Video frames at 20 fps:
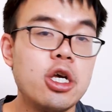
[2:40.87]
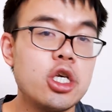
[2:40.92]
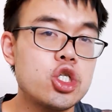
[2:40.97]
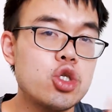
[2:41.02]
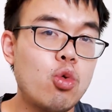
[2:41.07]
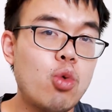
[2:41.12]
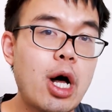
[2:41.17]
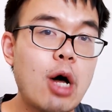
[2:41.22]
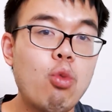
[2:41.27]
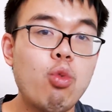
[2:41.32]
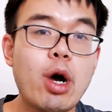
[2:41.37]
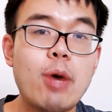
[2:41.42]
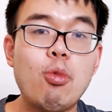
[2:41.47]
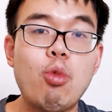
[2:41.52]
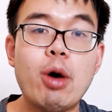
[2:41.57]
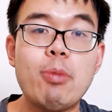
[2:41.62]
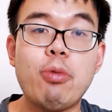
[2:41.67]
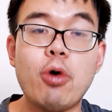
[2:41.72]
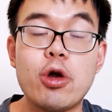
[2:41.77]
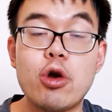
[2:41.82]
So while Web
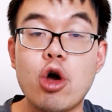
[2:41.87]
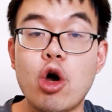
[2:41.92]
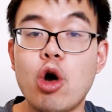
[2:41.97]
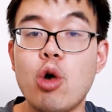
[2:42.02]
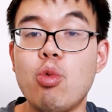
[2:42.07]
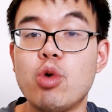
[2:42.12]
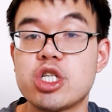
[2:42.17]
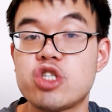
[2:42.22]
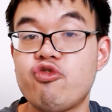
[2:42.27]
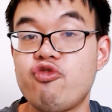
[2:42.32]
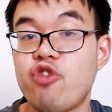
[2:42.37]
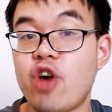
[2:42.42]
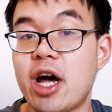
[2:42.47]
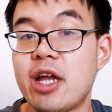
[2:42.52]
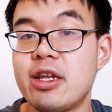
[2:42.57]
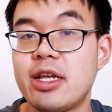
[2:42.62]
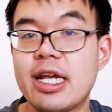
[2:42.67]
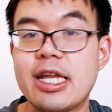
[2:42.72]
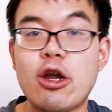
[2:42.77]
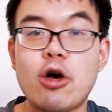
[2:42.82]
1.0 was
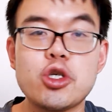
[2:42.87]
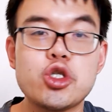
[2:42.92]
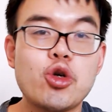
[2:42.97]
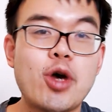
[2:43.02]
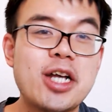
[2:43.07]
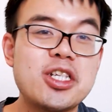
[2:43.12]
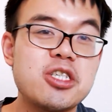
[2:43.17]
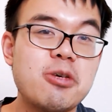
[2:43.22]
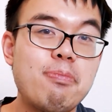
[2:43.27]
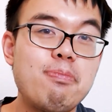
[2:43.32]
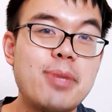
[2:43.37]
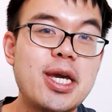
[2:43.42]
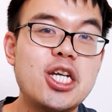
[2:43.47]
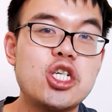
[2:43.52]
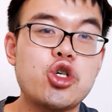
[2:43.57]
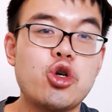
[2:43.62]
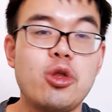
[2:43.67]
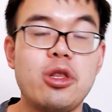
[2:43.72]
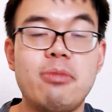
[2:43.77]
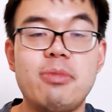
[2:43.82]
fun, it also had some
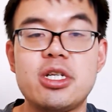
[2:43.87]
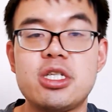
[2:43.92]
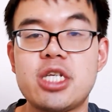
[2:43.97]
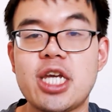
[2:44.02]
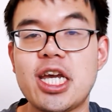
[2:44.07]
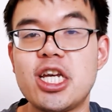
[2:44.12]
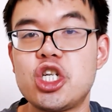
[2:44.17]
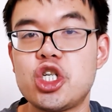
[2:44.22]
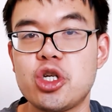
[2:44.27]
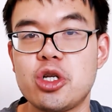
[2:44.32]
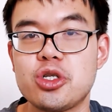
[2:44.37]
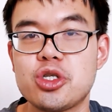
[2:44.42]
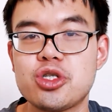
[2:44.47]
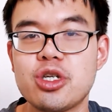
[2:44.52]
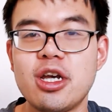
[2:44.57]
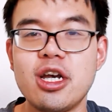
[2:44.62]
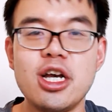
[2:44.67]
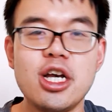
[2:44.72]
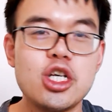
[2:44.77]
major limitations.